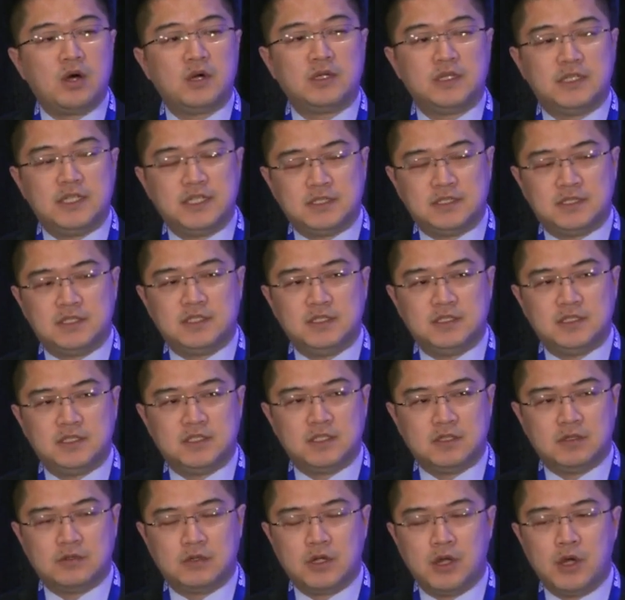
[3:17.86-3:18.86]
distance to
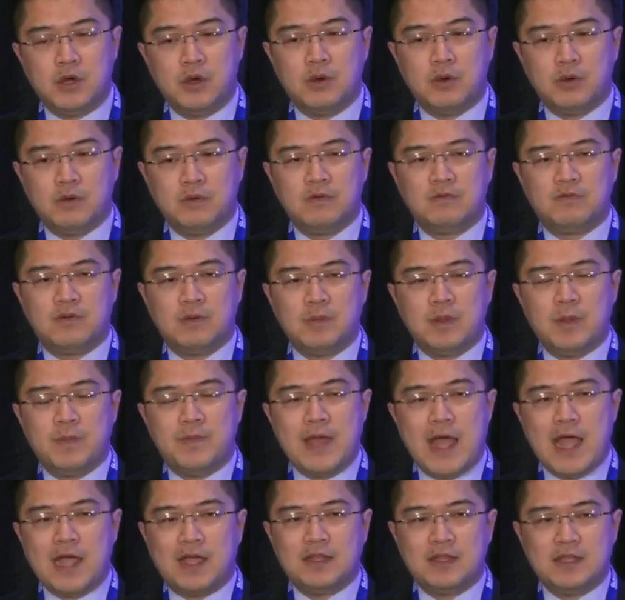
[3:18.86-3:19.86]
go from the
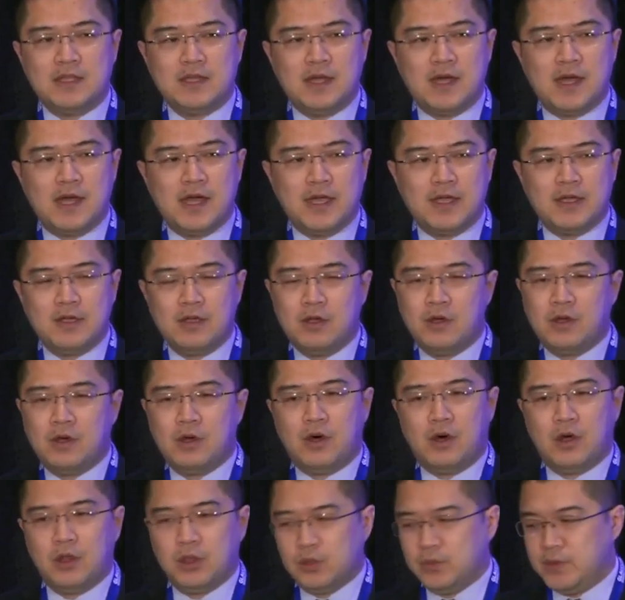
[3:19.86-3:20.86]
back of the eye
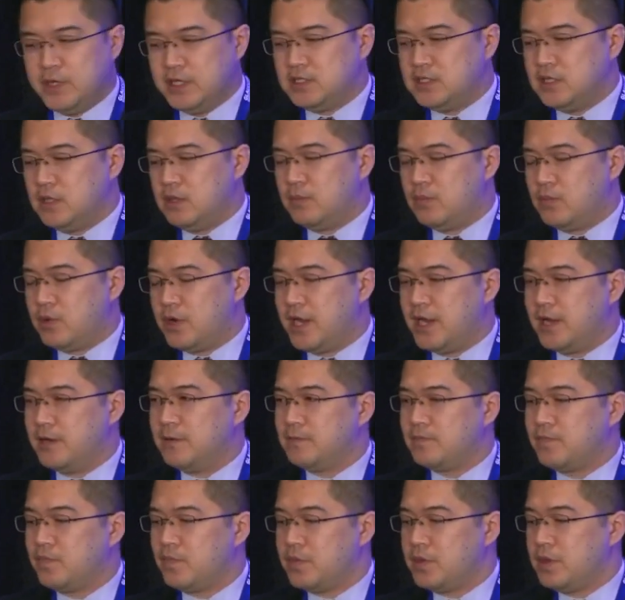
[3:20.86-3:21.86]
all the way to the brain.
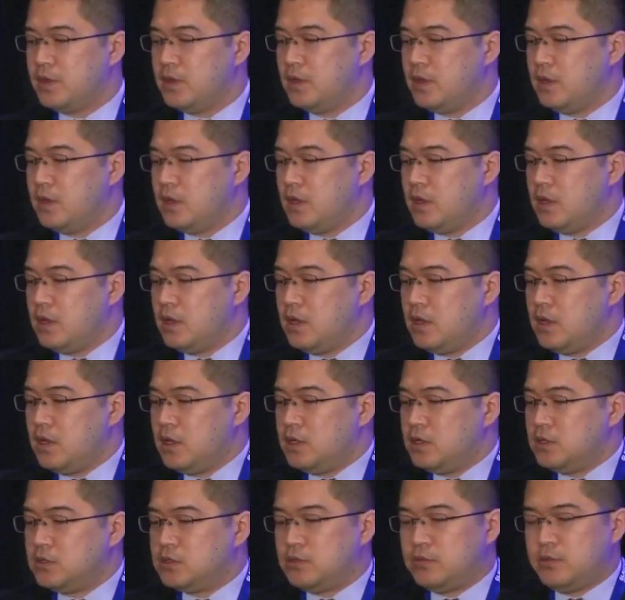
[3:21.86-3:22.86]

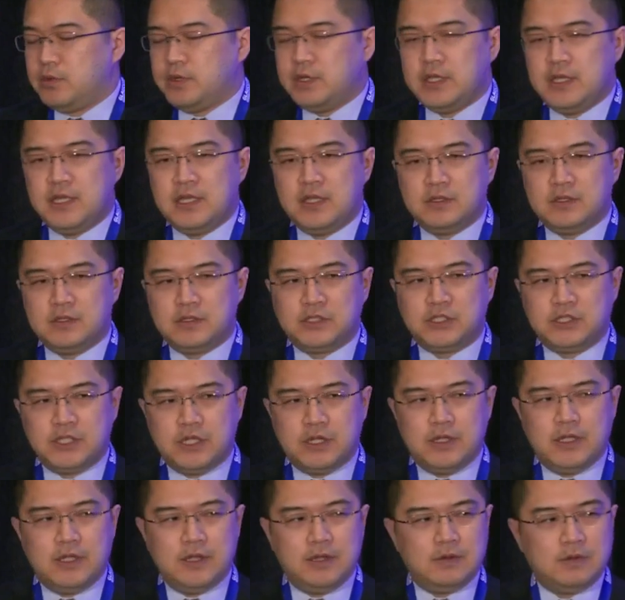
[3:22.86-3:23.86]
So, really, in,
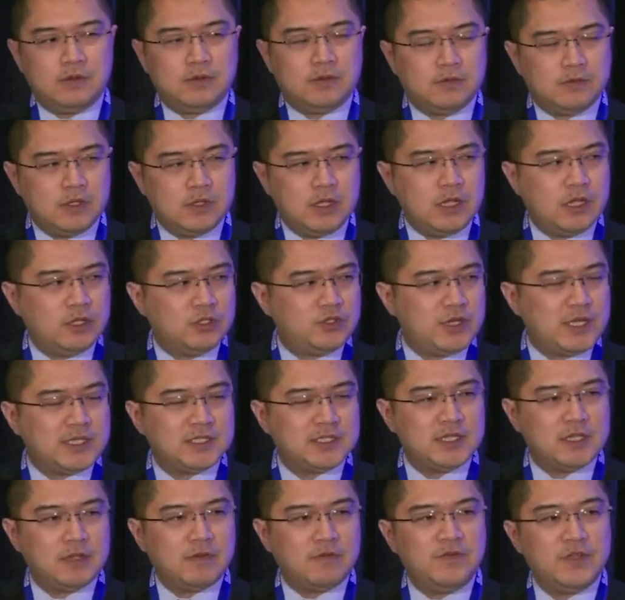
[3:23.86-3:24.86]
in
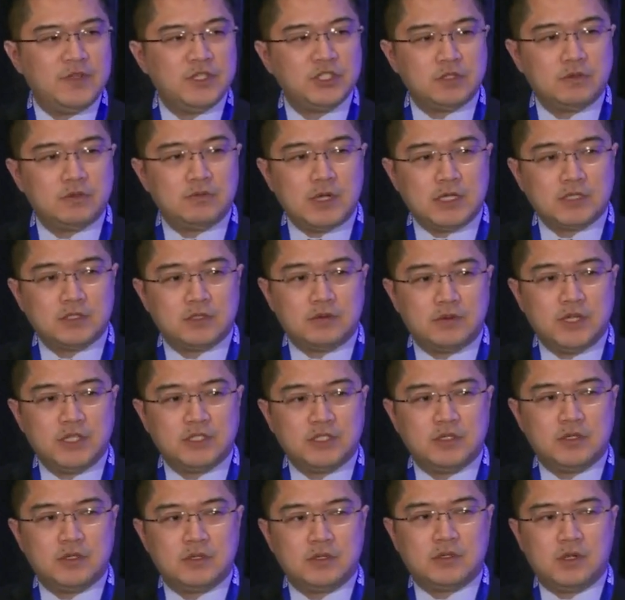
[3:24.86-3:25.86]
addressing vision
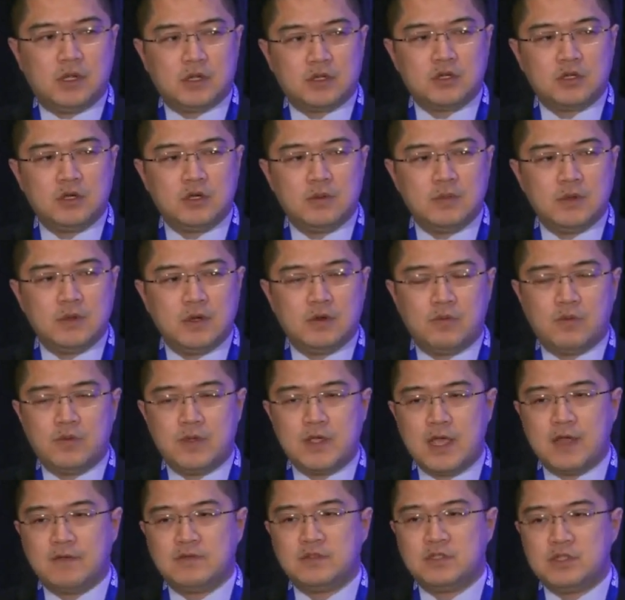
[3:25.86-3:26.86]
restoration in glaucoma, we
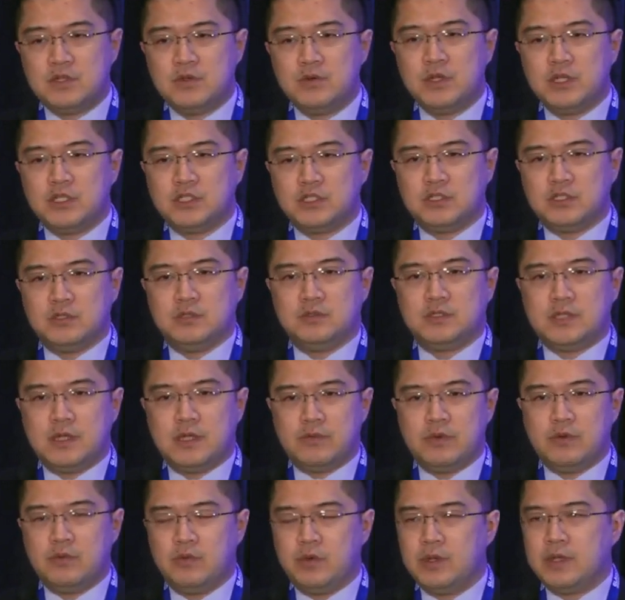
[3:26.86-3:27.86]
have two issues that
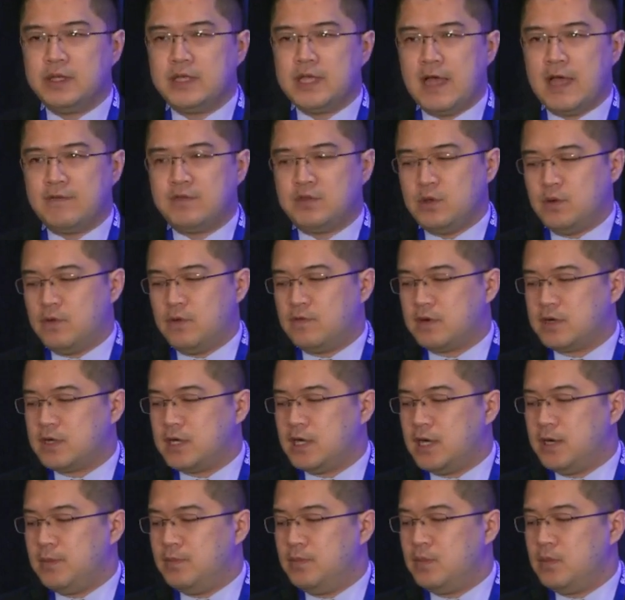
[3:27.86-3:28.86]
we really have to overcome.